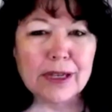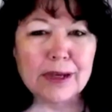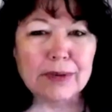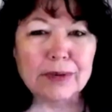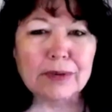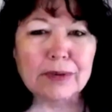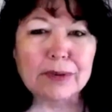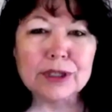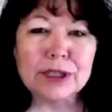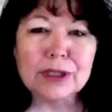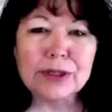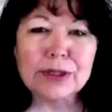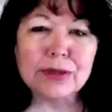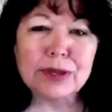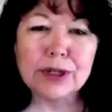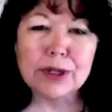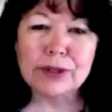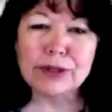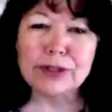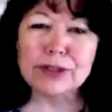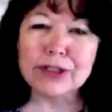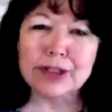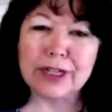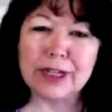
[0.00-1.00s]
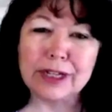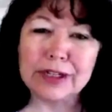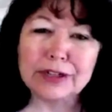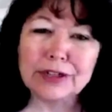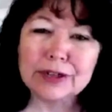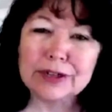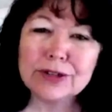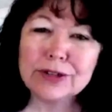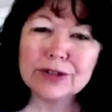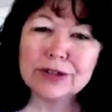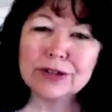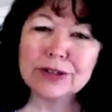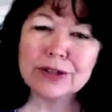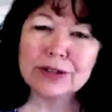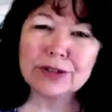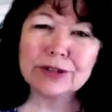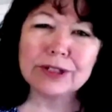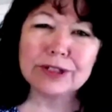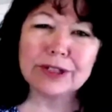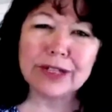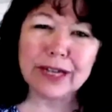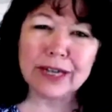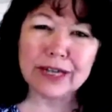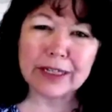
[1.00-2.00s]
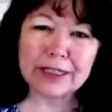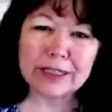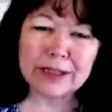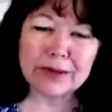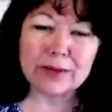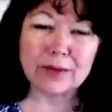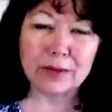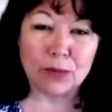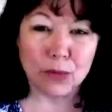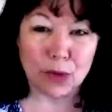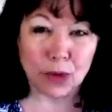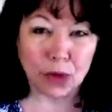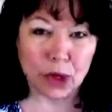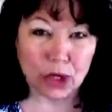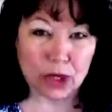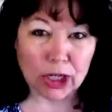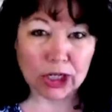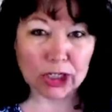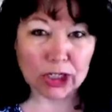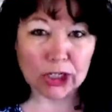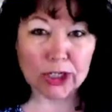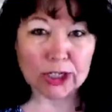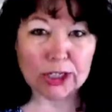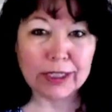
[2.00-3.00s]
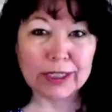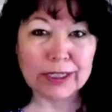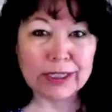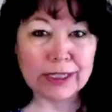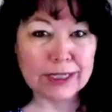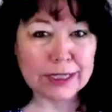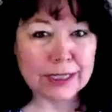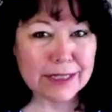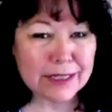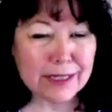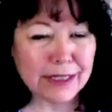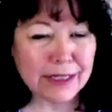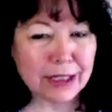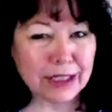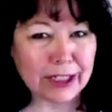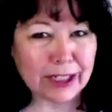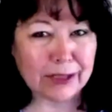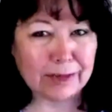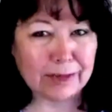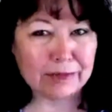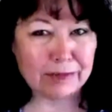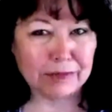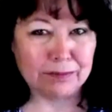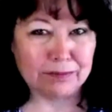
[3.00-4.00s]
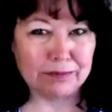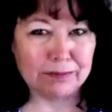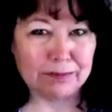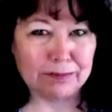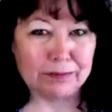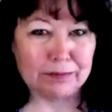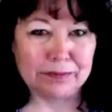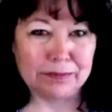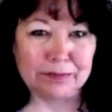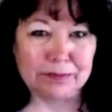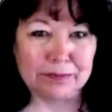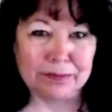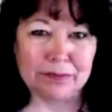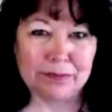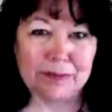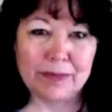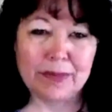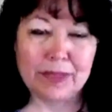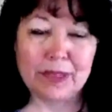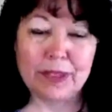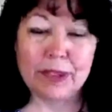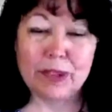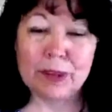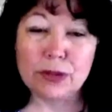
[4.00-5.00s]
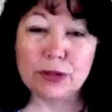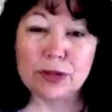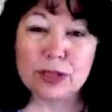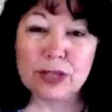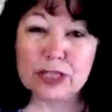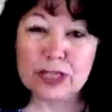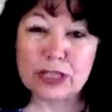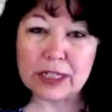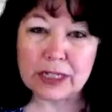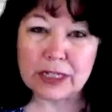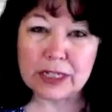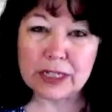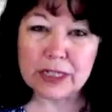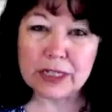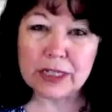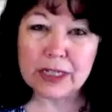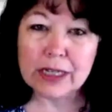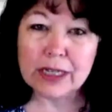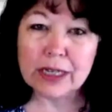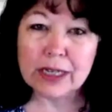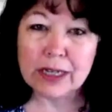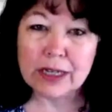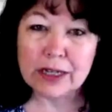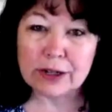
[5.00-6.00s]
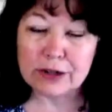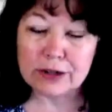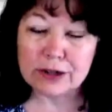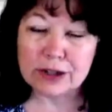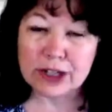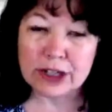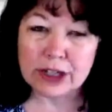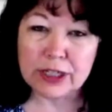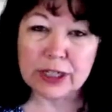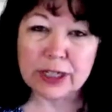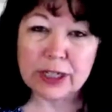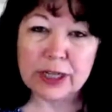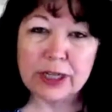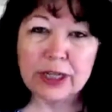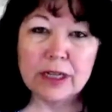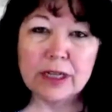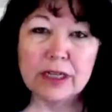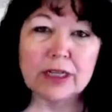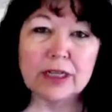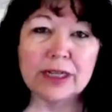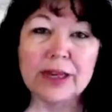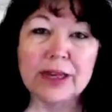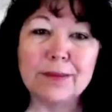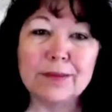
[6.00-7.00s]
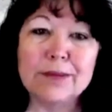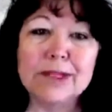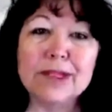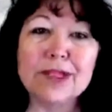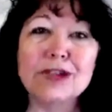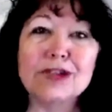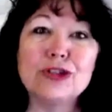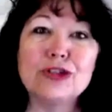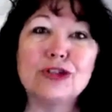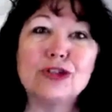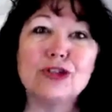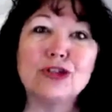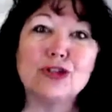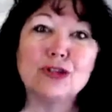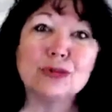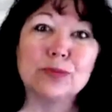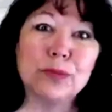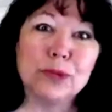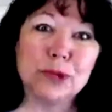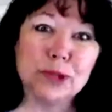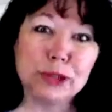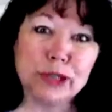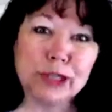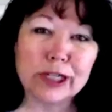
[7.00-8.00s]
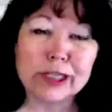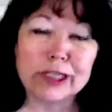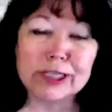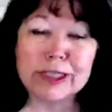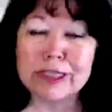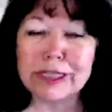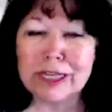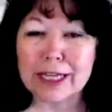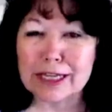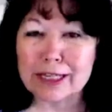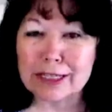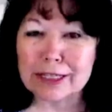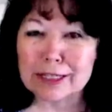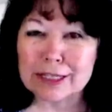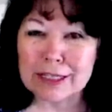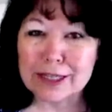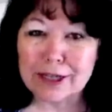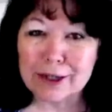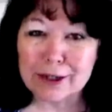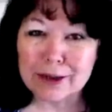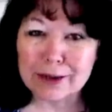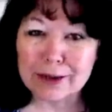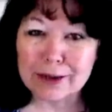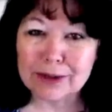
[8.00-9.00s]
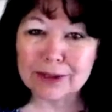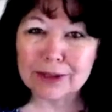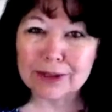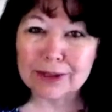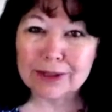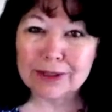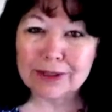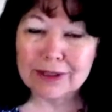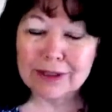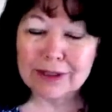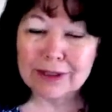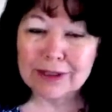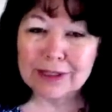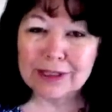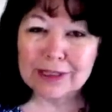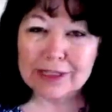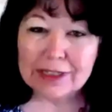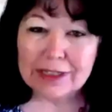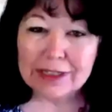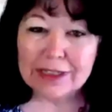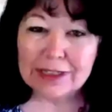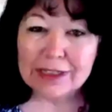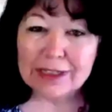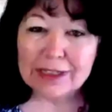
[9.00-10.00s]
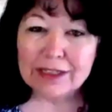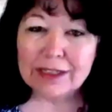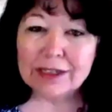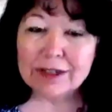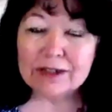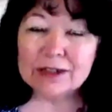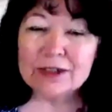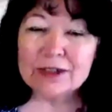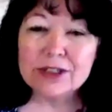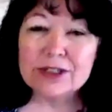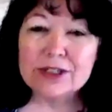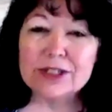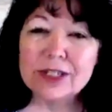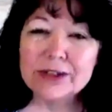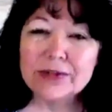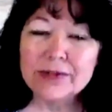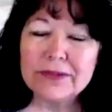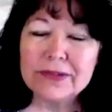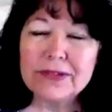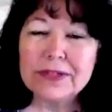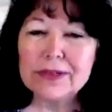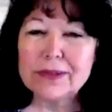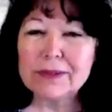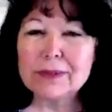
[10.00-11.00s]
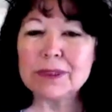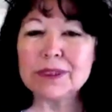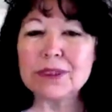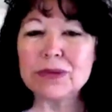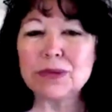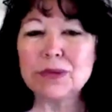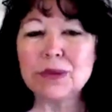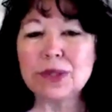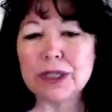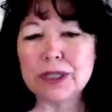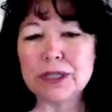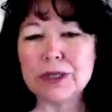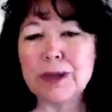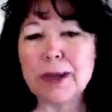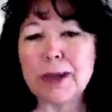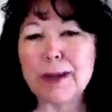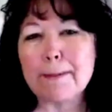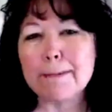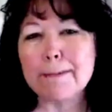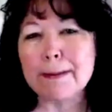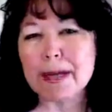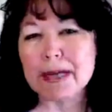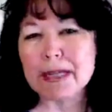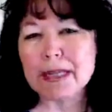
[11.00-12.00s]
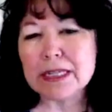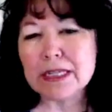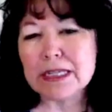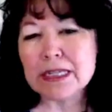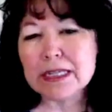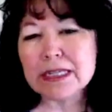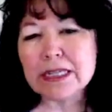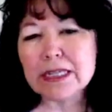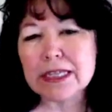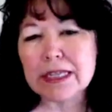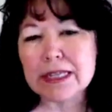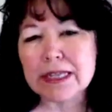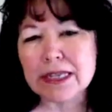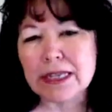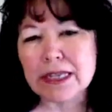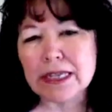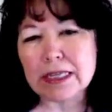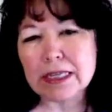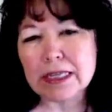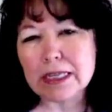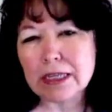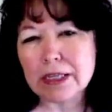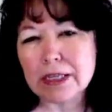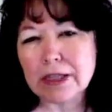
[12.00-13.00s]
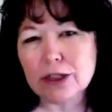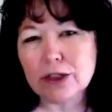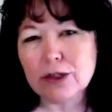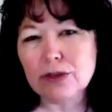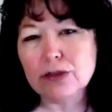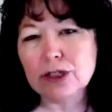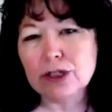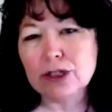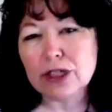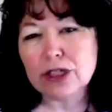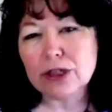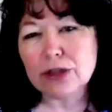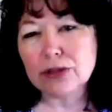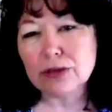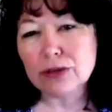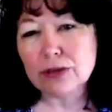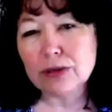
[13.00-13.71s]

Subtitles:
And when you are in nature, you connect more easily. Unity energy can be super intense though. There's a difference between mentally thinking you can